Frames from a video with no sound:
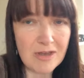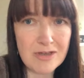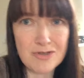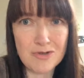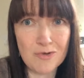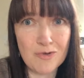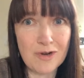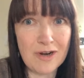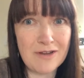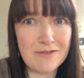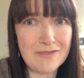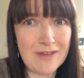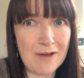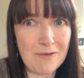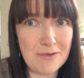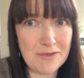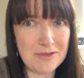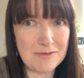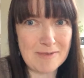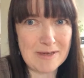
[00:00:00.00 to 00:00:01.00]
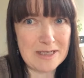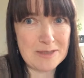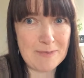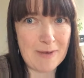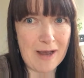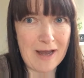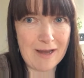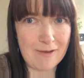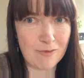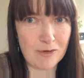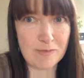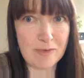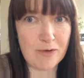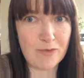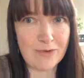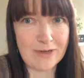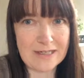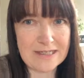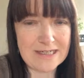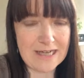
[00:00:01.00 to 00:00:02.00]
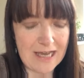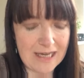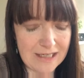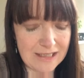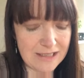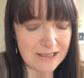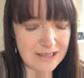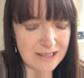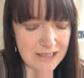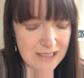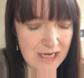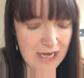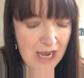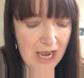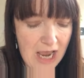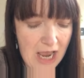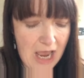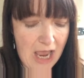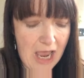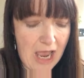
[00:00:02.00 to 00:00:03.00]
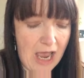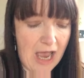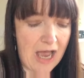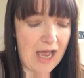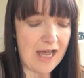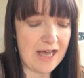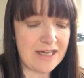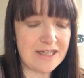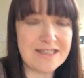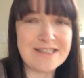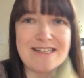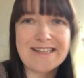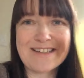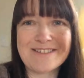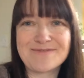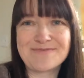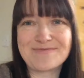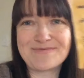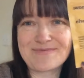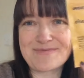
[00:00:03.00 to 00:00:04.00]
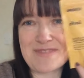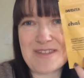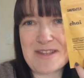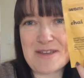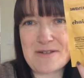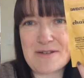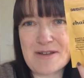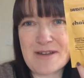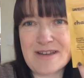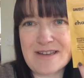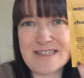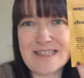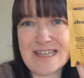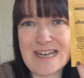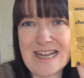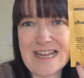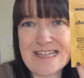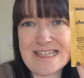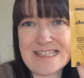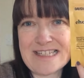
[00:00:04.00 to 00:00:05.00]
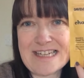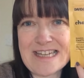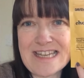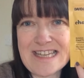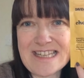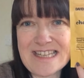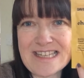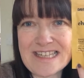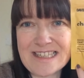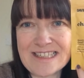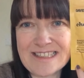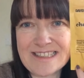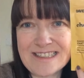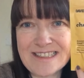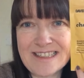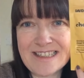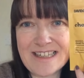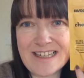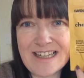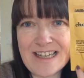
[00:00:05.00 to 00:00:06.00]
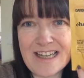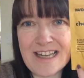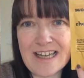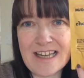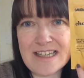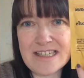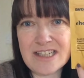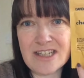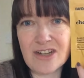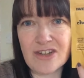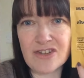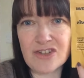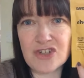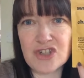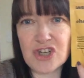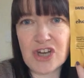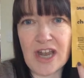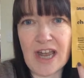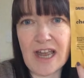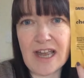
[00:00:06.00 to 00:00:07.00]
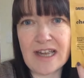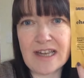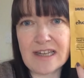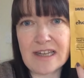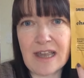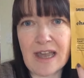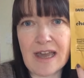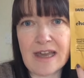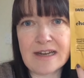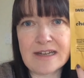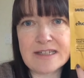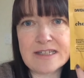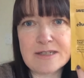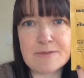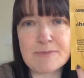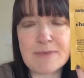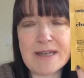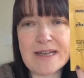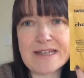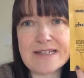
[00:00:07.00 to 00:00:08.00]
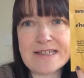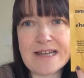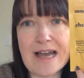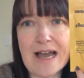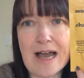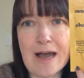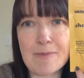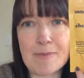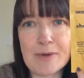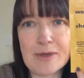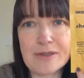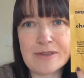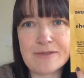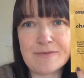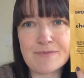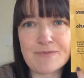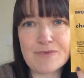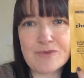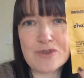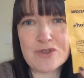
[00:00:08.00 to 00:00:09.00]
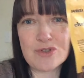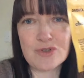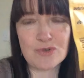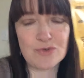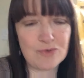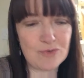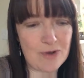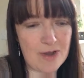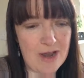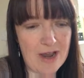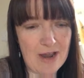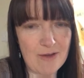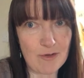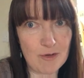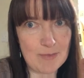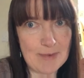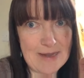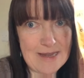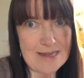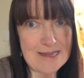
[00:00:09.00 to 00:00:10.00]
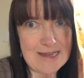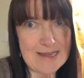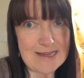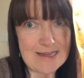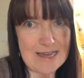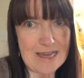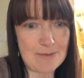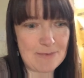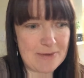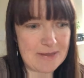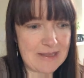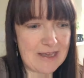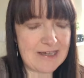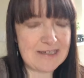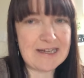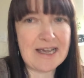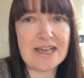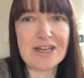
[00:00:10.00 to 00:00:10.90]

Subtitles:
So I'm going to have that with the mince pie. I'm going to be really decadent. And today's tea is another chai, and it's baked apple. So I will be keeping that.